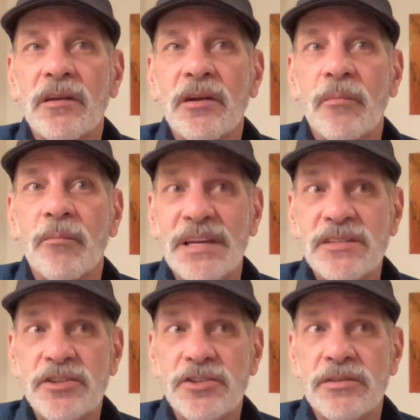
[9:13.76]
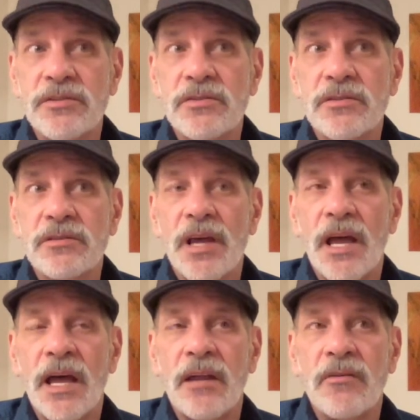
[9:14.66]
you know, messages
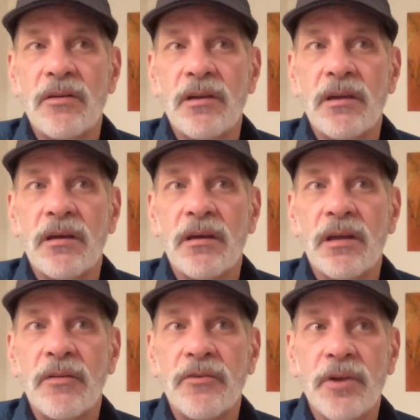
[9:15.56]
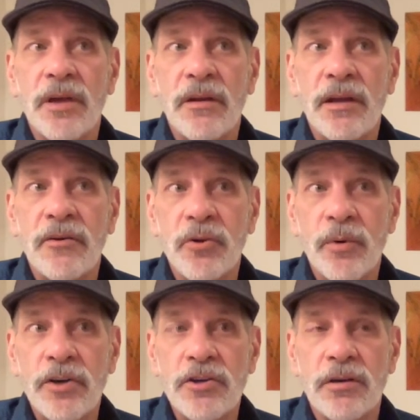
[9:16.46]
and uh,
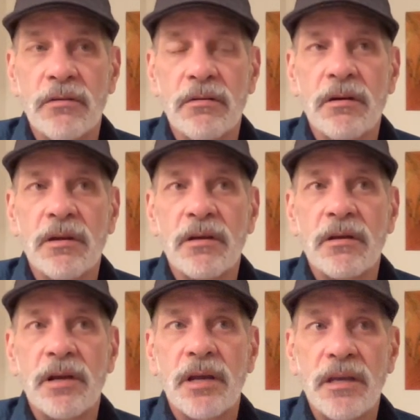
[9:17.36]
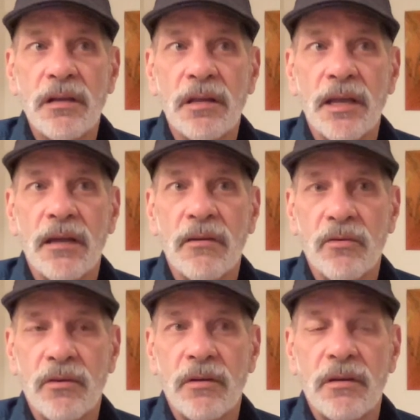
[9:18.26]
intuition and healing
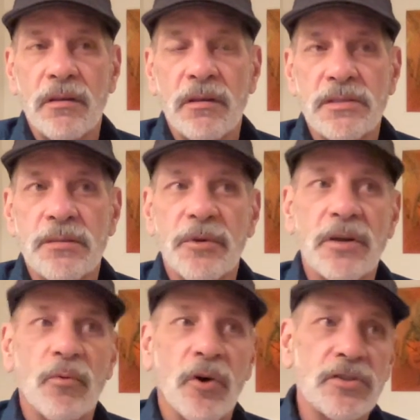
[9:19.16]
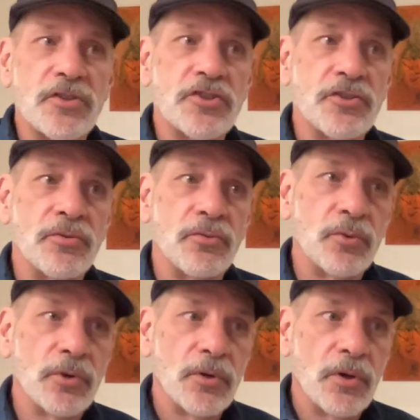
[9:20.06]
that somebody wants
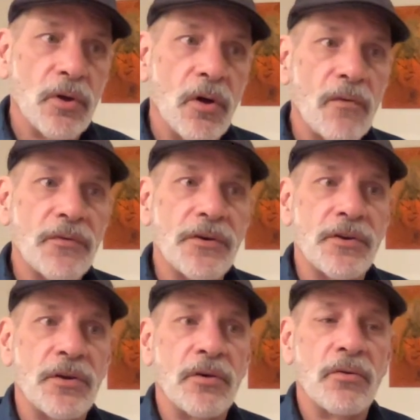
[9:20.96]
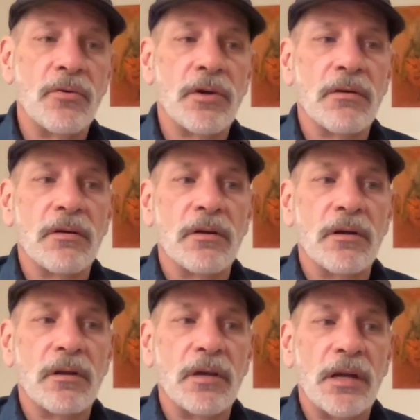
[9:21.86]
to offer to you
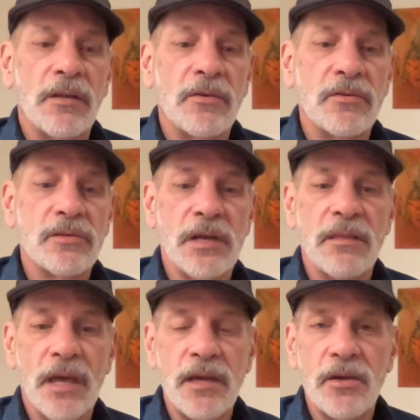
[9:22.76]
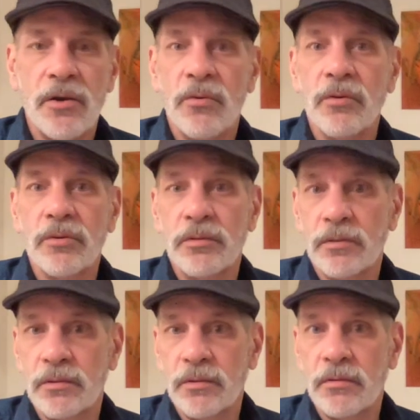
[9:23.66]
and you say thank you
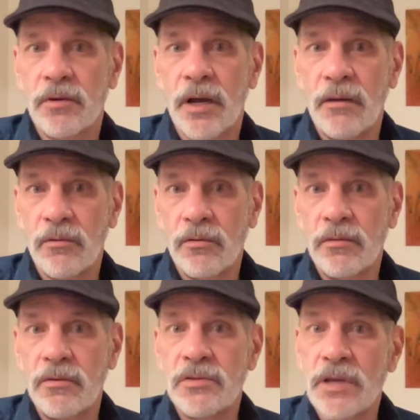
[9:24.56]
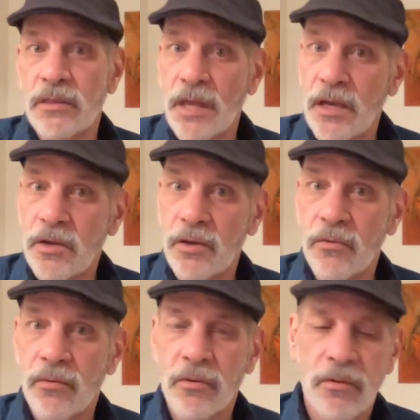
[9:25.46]
right you say thank
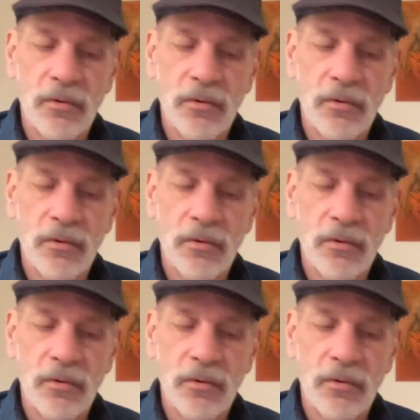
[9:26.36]
you